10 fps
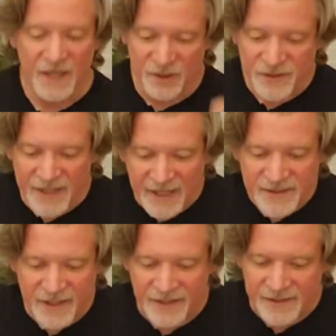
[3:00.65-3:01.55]
Here's the
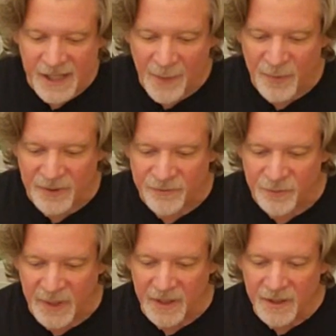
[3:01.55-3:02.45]
next thing that's happening
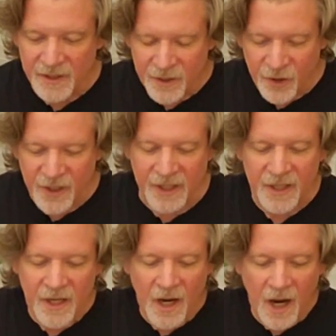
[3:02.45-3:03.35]
for me,
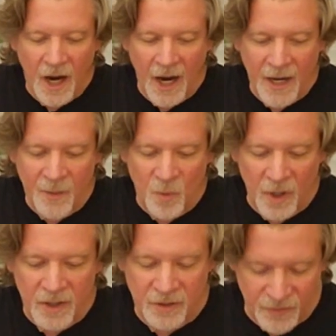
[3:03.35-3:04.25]
okay? I am
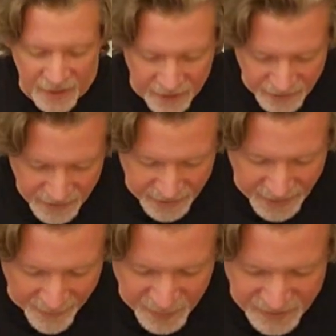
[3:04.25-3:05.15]
walking around in
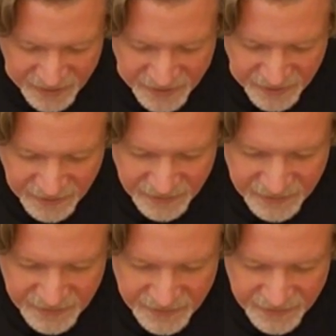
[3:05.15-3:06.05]
that position,
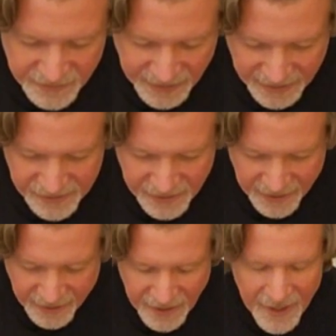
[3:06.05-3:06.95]
like I
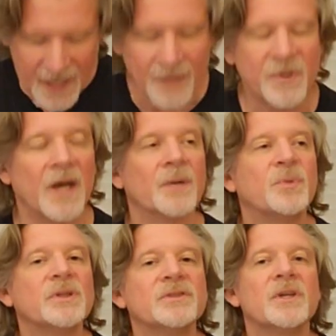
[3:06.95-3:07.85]
said, and I'm kind of
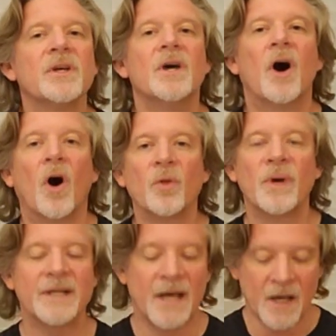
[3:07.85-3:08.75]
pushed all the
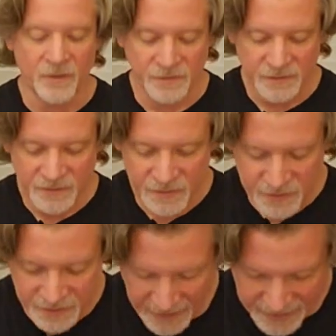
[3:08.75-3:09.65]
way down
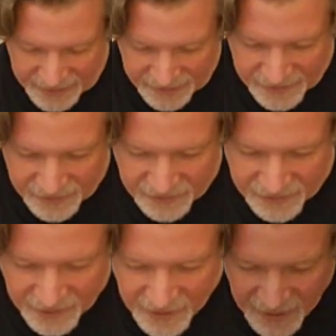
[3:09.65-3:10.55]
like this.